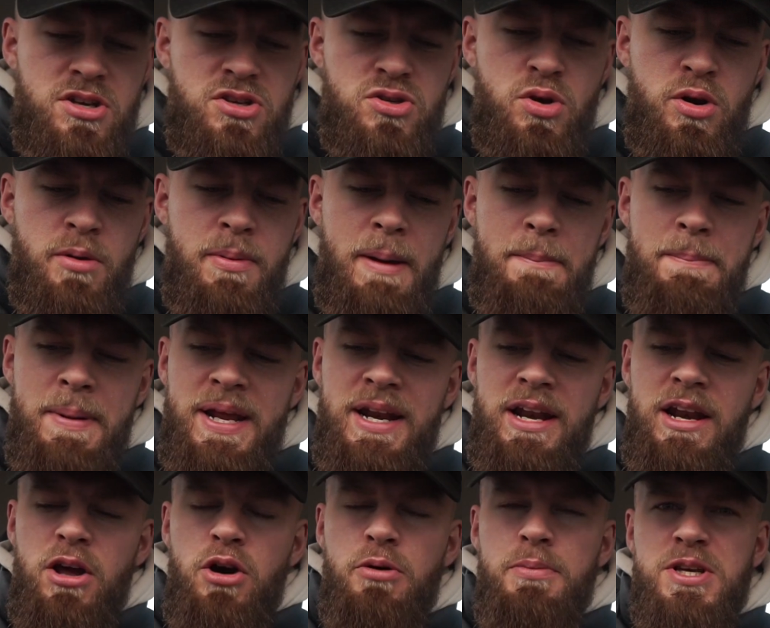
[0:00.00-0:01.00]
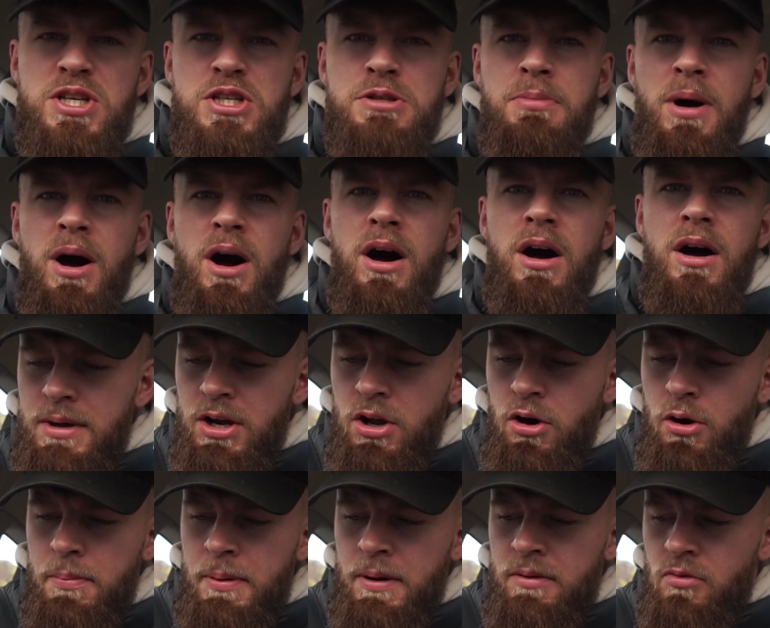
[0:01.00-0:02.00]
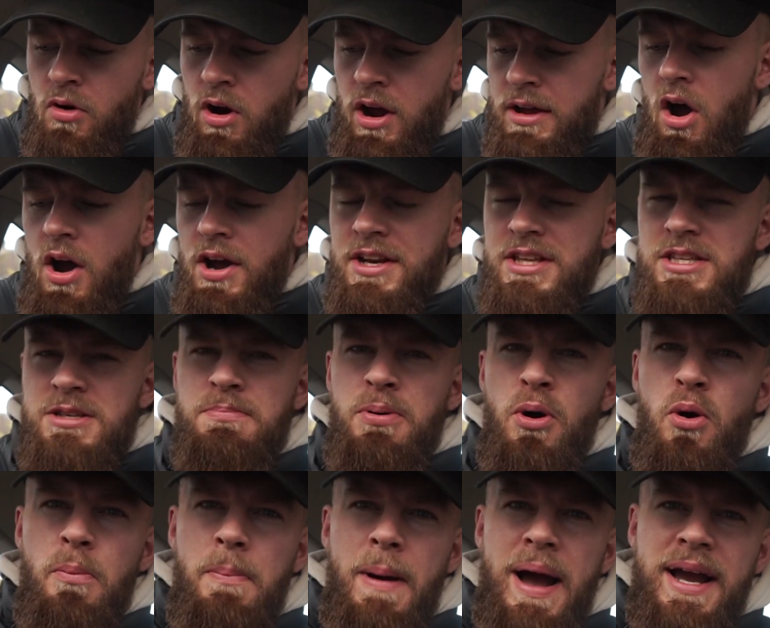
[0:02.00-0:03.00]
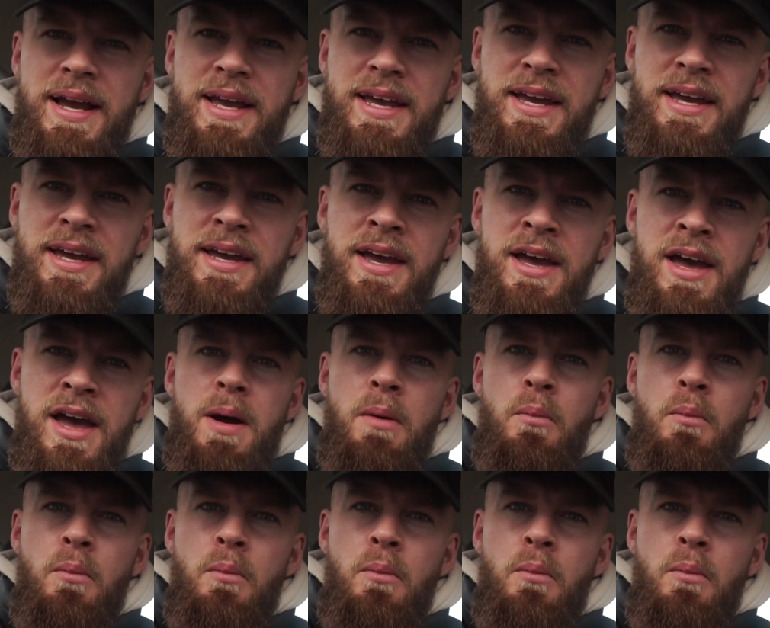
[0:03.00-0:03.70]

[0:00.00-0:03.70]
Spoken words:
So it's all about being a little bit smart, a little bit right. I need to pull back here.